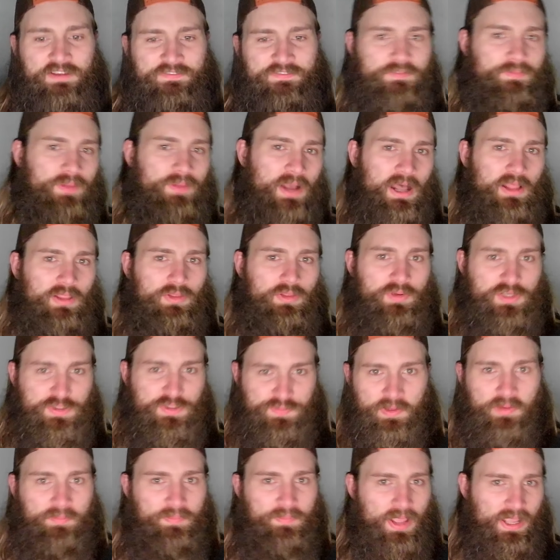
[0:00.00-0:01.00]
from Holloway,
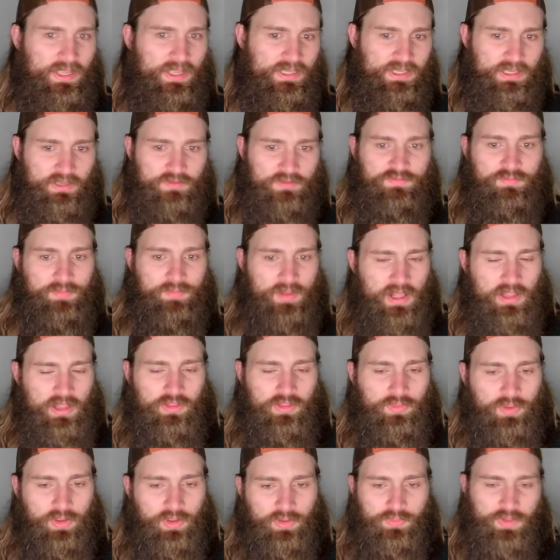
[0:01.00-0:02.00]
spinning back kick from
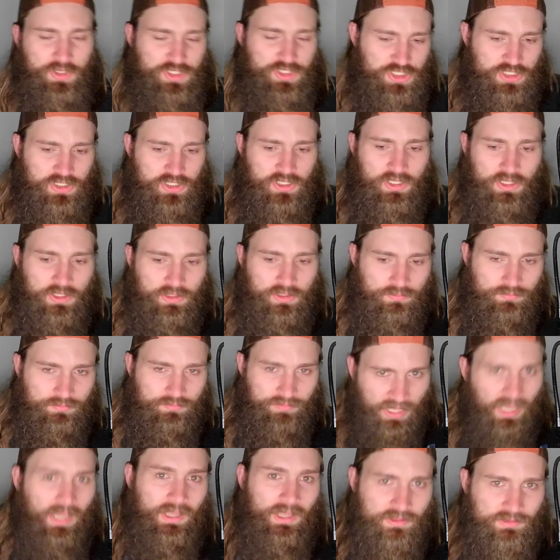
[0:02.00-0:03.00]
Holloway, which,
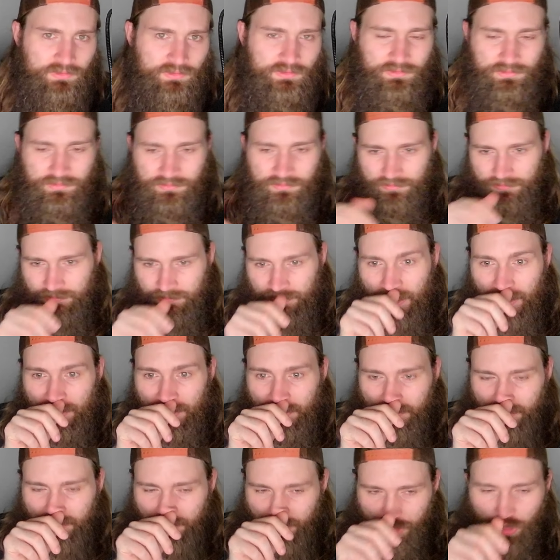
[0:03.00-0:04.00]
yeah,
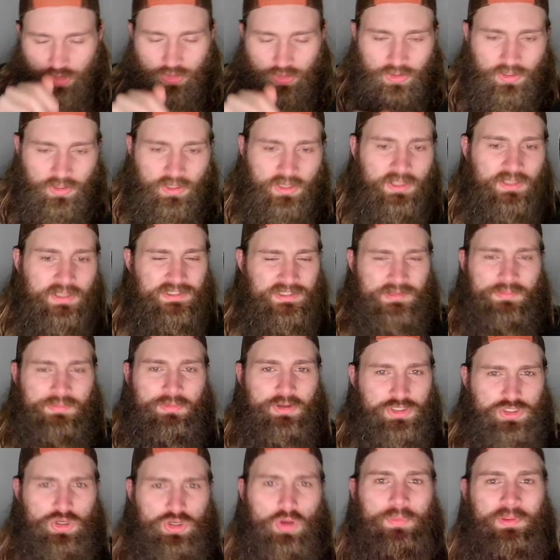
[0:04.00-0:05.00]
sure.
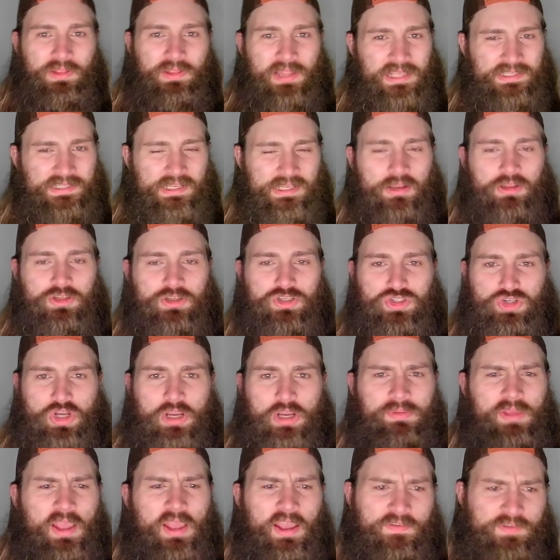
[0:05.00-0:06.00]
Someone told me last night on a
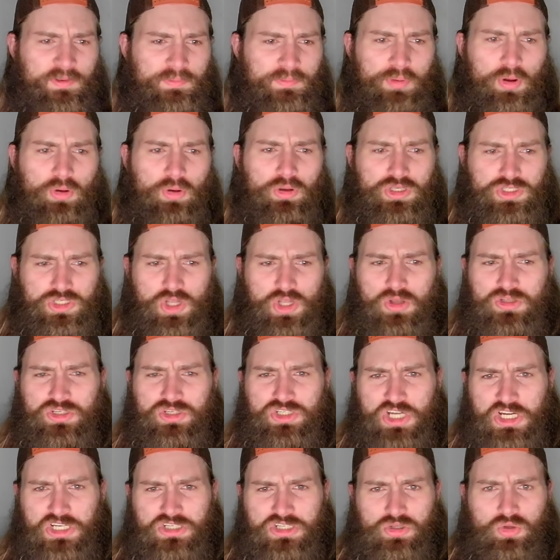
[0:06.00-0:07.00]
stream, yeah, if he broke his nose, it
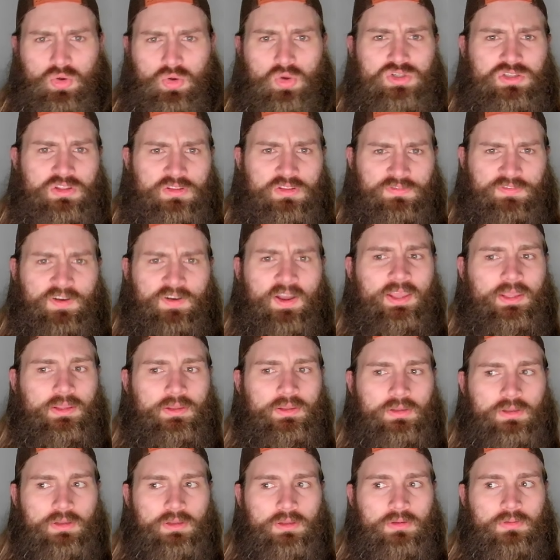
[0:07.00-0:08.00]
changed the course of the fight.
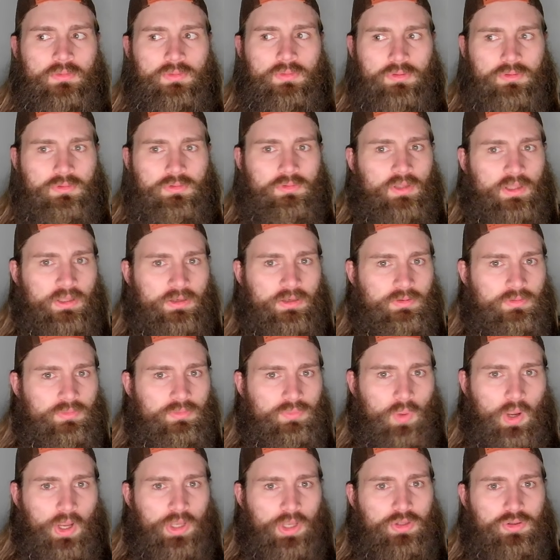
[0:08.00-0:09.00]
But then
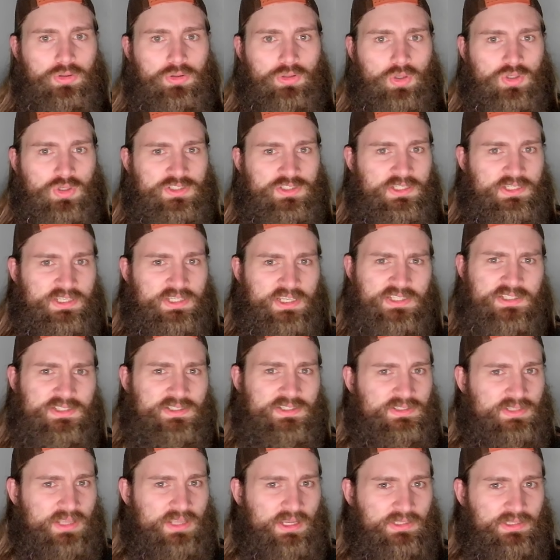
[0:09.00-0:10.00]
why are you closing the
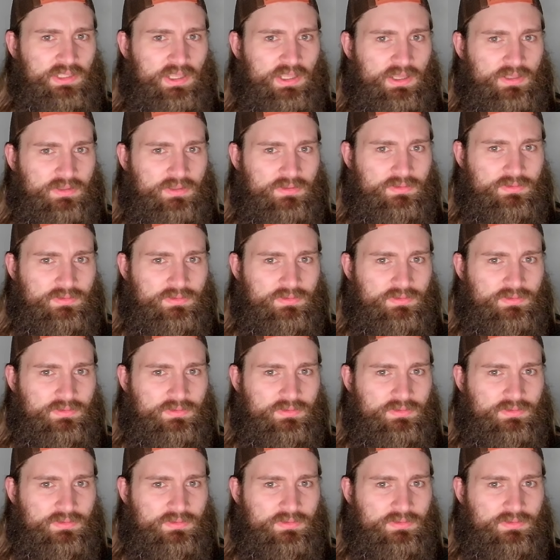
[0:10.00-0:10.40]
distance like that?